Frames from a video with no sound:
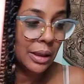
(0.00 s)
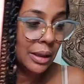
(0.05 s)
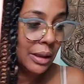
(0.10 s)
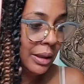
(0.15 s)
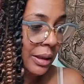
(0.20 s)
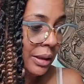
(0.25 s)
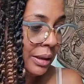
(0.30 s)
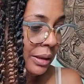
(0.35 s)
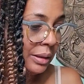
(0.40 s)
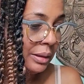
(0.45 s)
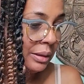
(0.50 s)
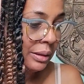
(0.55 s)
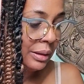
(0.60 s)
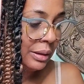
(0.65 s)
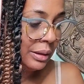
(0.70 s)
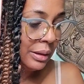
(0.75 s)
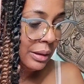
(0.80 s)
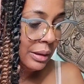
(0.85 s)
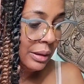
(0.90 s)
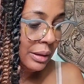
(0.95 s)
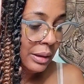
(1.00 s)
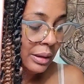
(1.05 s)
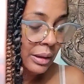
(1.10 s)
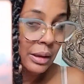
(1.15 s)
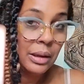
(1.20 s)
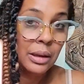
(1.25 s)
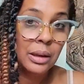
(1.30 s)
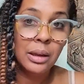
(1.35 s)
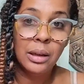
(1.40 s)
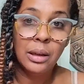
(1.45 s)

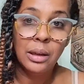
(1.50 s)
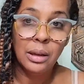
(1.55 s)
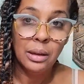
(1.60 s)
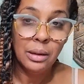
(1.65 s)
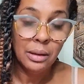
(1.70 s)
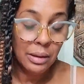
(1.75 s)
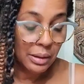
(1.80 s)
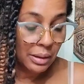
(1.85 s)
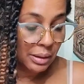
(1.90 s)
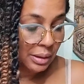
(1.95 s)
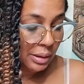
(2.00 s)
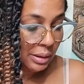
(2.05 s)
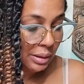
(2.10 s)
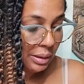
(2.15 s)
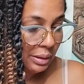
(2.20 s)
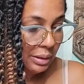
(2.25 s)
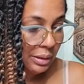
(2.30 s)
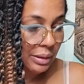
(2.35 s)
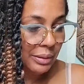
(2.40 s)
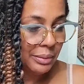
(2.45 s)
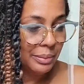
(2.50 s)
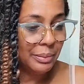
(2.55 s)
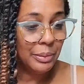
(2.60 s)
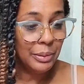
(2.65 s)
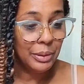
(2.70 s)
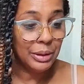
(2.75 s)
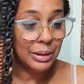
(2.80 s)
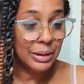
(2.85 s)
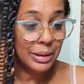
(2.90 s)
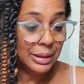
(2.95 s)

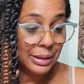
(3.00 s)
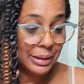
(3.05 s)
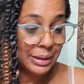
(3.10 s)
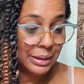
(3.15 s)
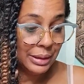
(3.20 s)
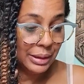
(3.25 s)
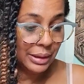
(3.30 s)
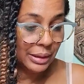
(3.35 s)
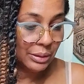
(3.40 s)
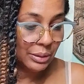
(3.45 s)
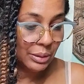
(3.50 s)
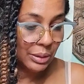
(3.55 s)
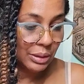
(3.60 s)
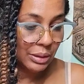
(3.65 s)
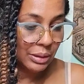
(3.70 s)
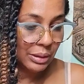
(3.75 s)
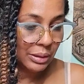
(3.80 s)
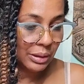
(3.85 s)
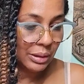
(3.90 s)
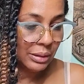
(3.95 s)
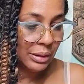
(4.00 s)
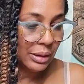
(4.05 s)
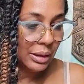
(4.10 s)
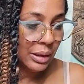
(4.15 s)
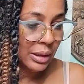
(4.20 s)
(silence)